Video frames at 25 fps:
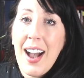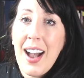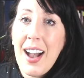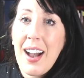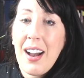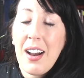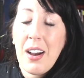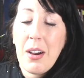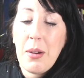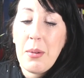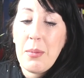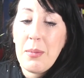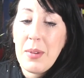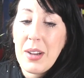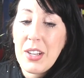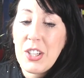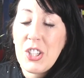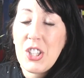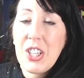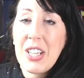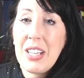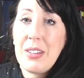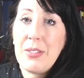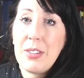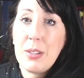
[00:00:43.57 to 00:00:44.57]

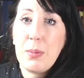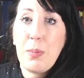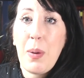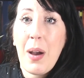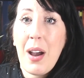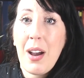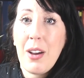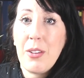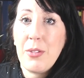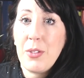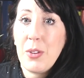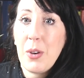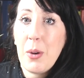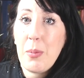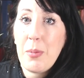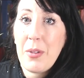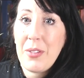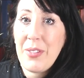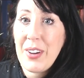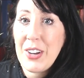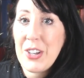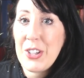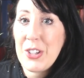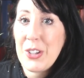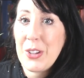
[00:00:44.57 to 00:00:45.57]
achieve as part of your
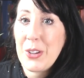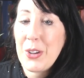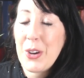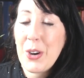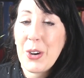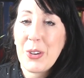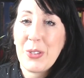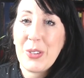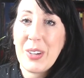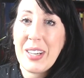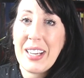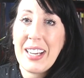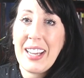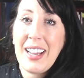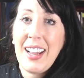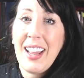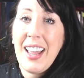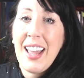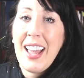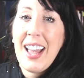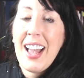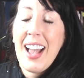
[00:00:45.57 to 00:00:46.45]
professional career.